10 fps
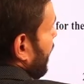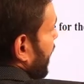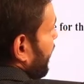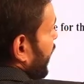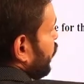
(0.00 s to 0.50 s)

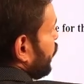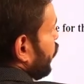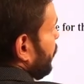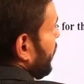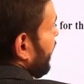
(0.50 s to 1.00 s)
A value
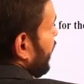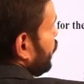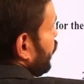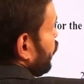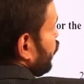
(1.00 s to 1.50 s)
0, B value
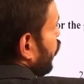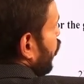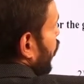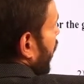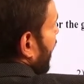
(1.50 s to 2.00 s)
0.
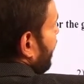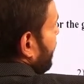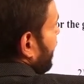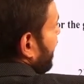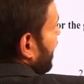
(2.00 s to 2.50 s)
So I will
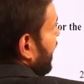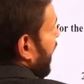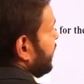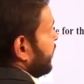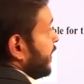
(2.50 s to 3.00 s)
be getting
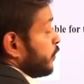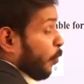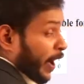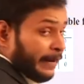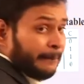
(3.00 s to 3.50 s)
answer as
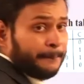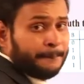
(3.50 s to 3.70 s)
1.